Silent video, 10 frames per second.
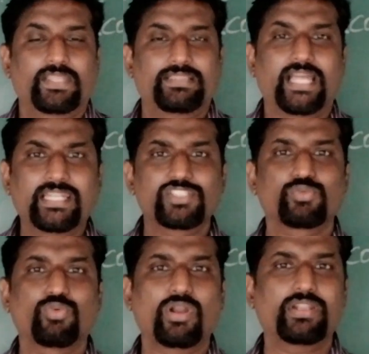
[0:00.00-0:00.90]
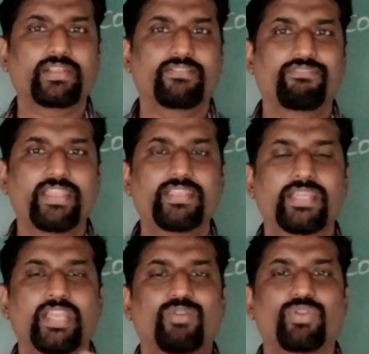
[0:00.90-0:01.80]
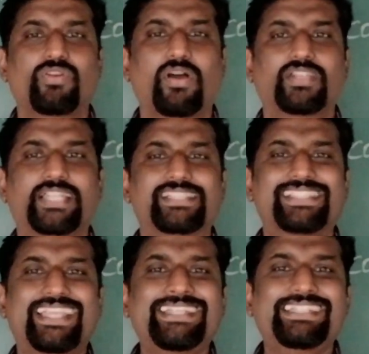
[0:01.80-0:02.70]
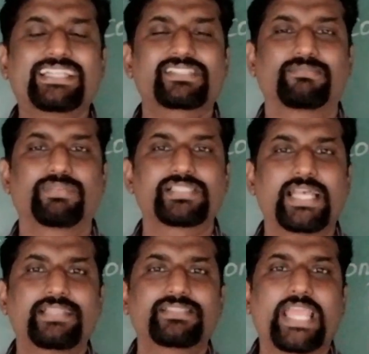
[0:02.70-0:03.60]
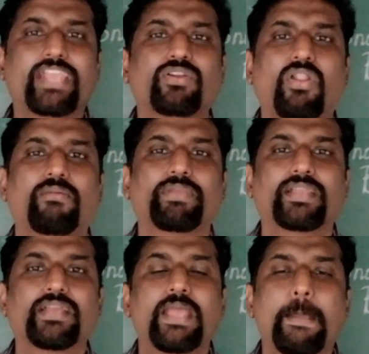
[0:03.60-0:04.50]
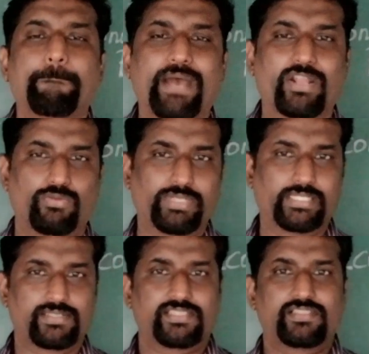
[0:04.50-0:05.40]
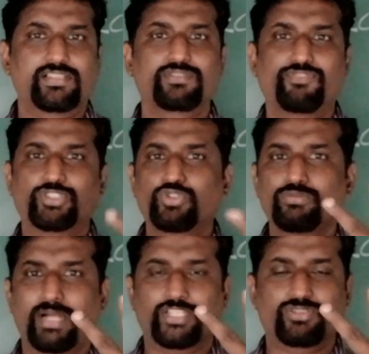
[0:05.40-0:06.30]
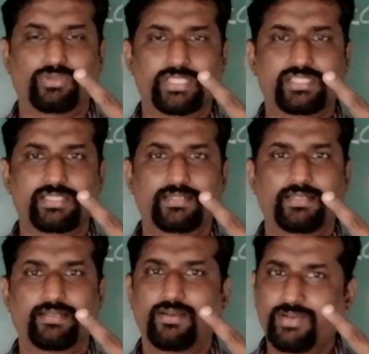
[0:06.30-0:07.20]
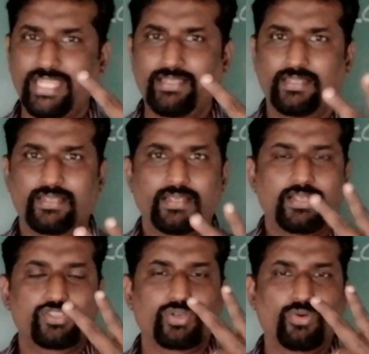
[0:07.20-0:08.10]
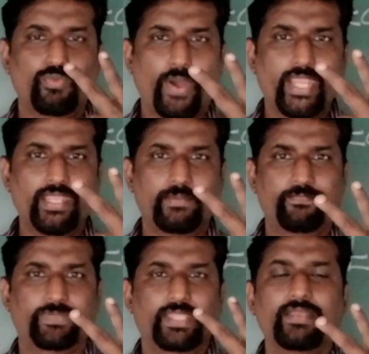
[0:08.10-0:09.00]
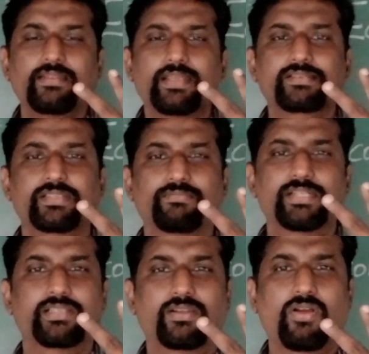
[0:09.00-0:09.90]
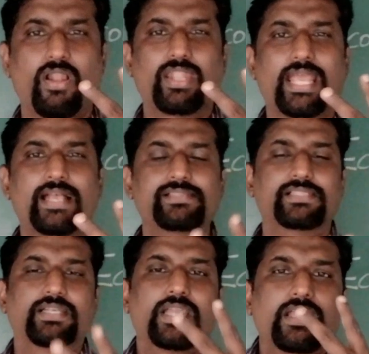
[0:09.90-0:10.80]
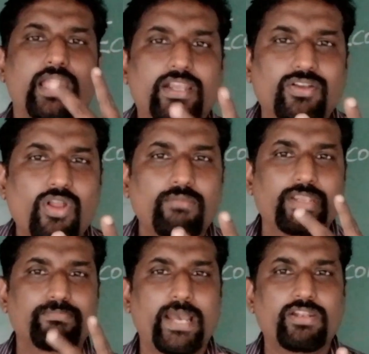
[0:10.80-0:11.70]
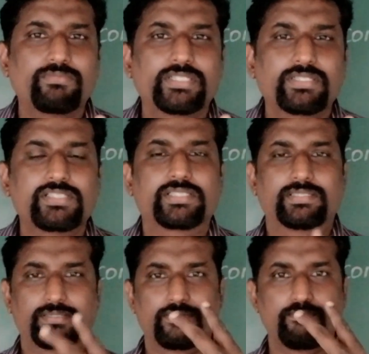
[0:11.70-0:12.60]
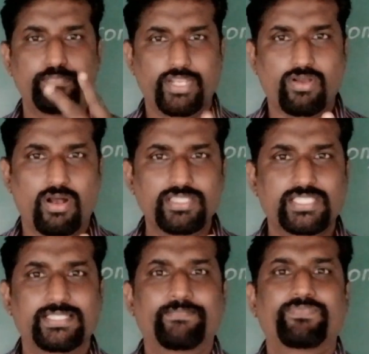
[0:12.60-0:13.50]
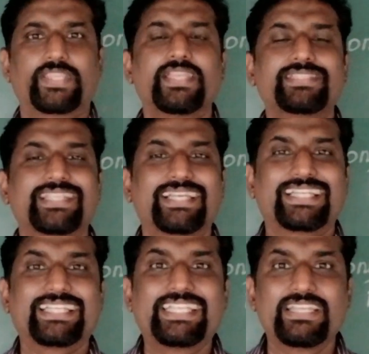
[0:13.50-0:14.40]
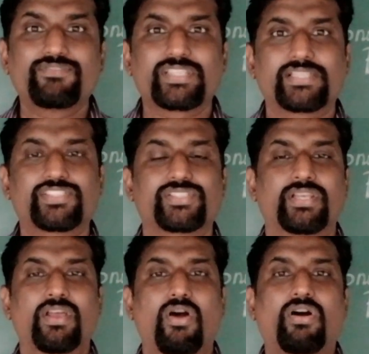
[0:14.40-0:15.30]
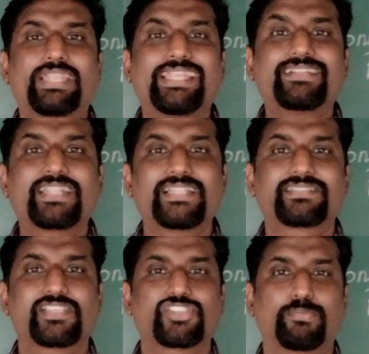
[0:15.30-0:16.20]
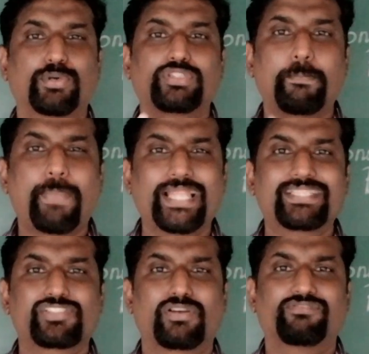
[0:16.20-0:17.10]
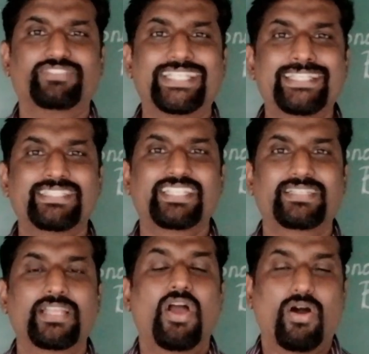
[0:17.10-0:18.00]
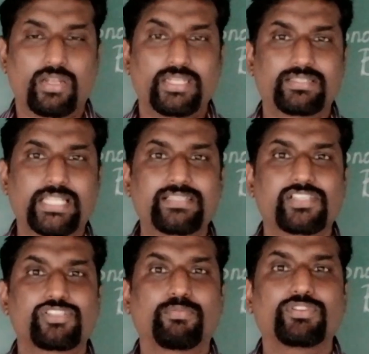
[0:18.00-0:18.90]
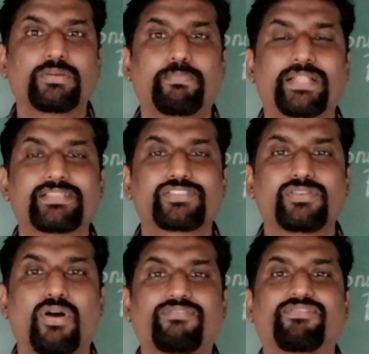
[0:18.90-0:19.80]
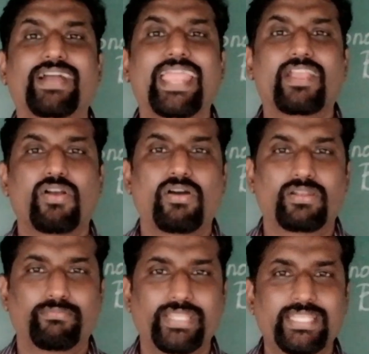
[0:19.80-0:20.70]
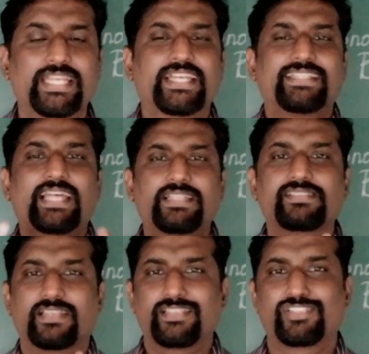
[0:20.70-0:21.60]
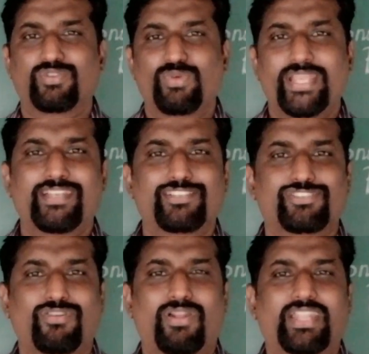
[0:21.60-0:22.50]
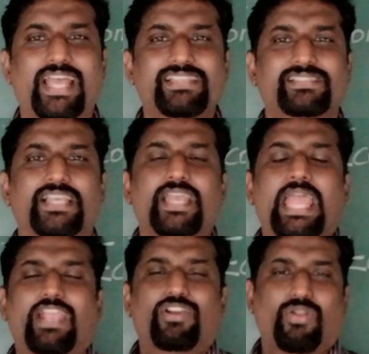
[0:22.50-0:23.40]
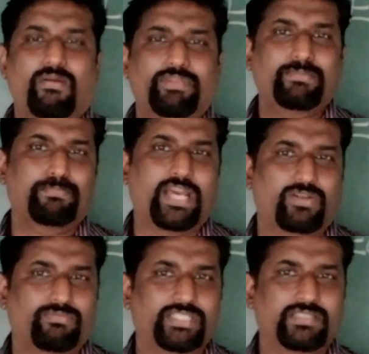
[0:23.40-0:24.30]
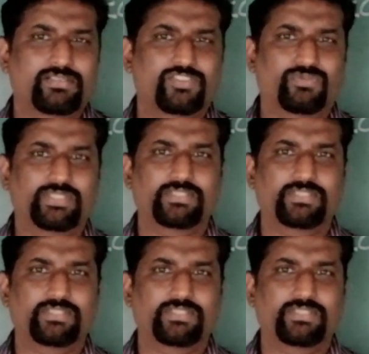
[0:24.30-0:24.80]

That is what why we call it as index numbers as economic barometers. This is for two mark students. Okay. So why index numbers are called as economic barometers? Because it gives us or it tells us about the pulse of Indian or it tells us about the pulse of economy. That is the reason why it is called as economic barometers too.